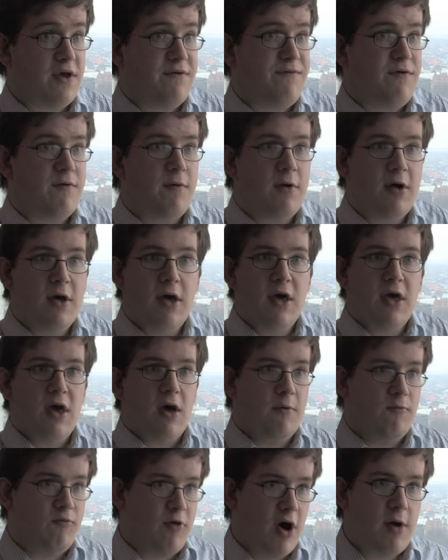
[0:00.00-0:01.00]
if you're
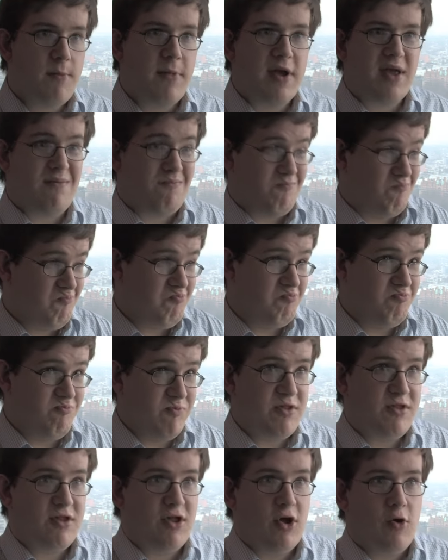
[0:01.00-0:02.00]
roaming,
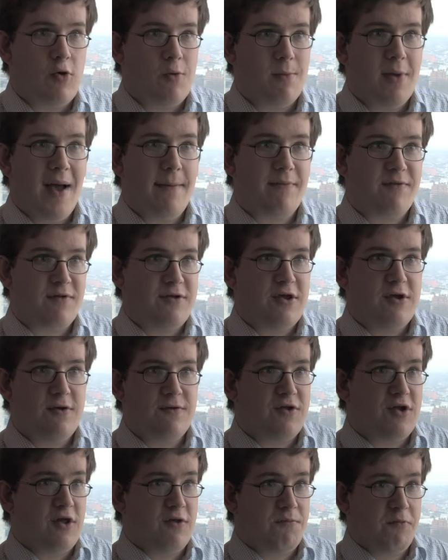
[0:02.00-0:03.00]
Google Maps
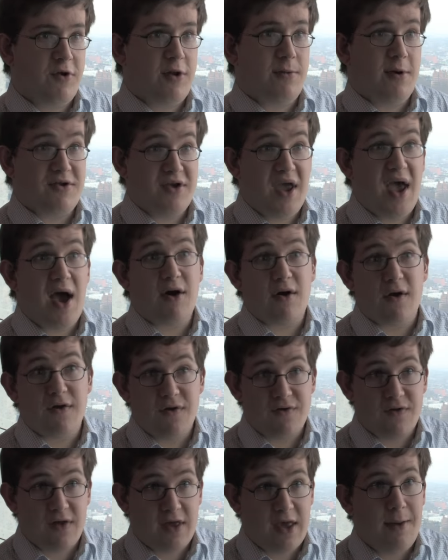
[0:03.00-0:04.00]
usage is pretty much out because
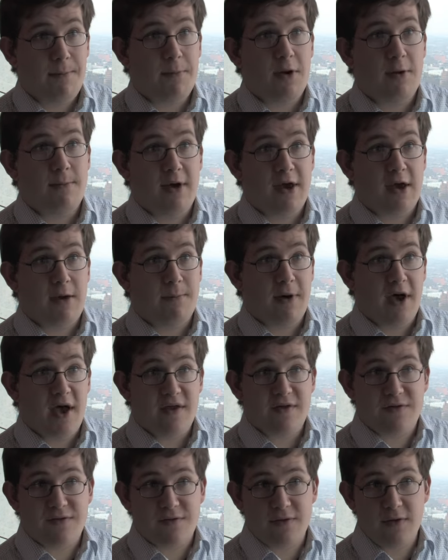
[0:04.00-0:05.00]
it's a couple of
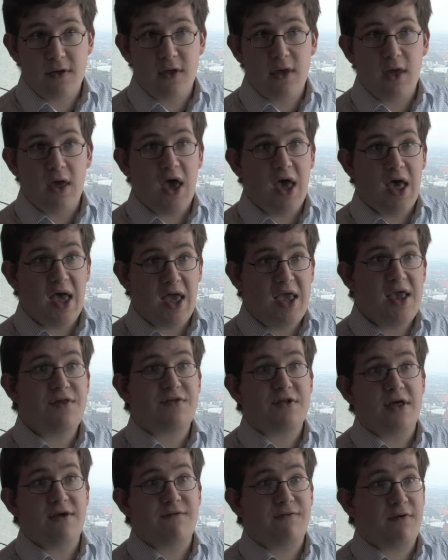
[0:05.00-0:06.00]
megabytes
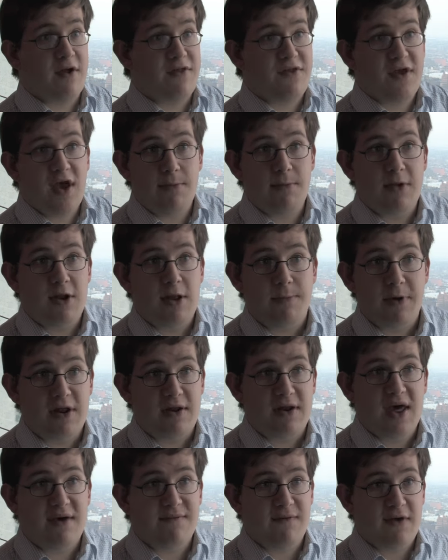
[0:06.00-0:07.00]
easily for a 10-minute
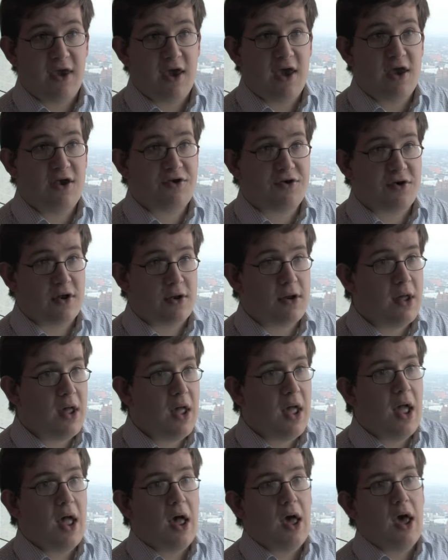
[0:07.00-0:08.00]
bit of navigation.
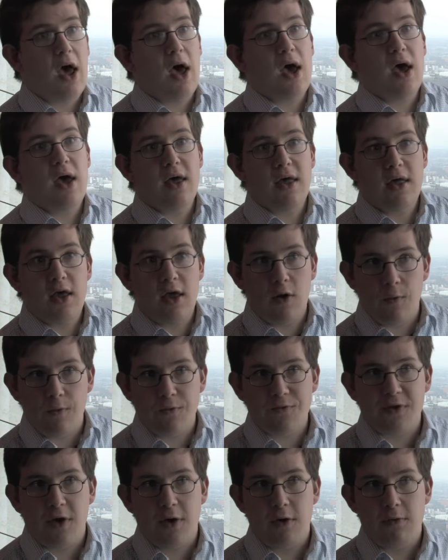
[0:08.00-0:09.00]
It
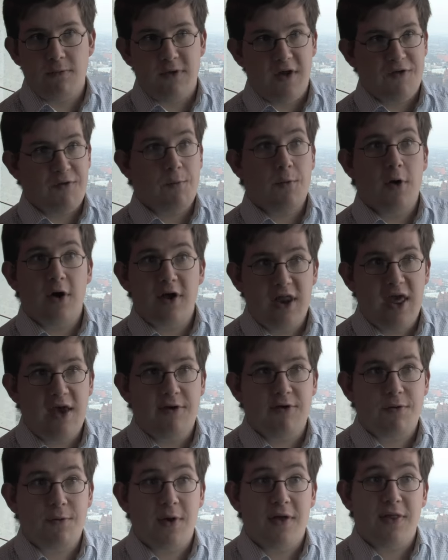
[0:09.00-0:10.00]
also doesn't work in
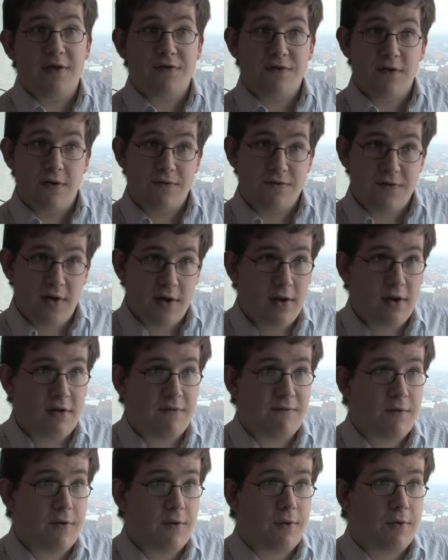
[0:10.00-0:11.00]
areas where there's no signal,
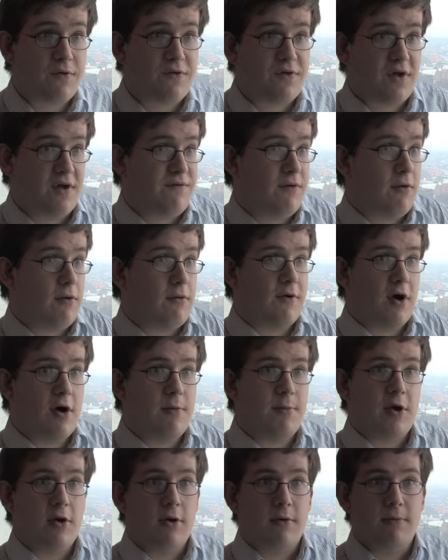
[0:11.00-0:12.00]
of course. So if you're
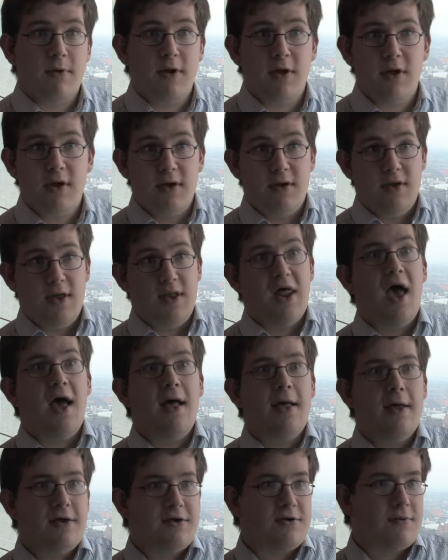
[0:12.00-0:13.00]
roaming on,
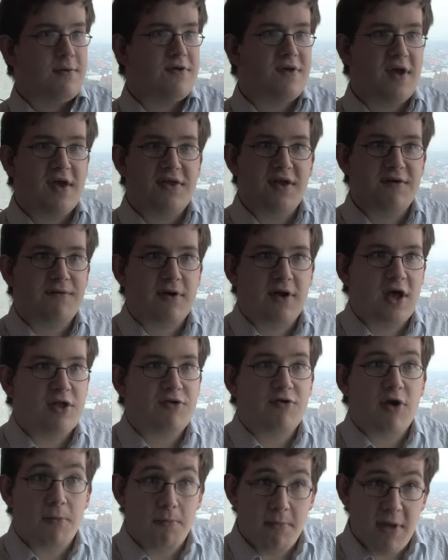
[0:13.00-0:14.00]
shall we say, a different
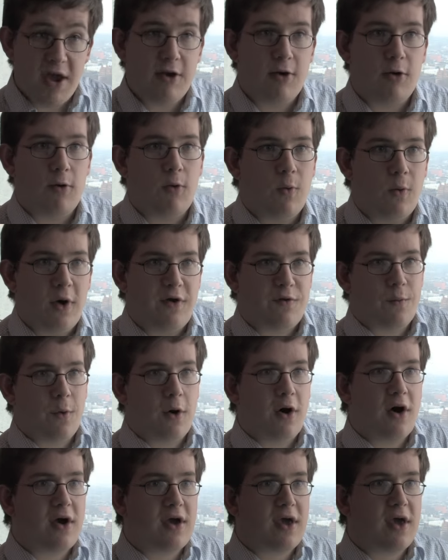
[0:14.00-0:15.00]
country, it may not always
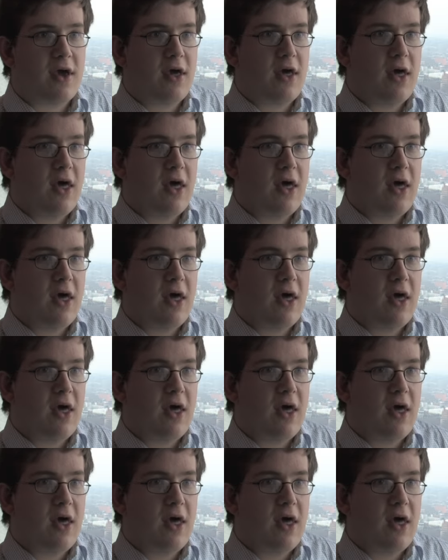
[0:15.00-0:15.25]
work.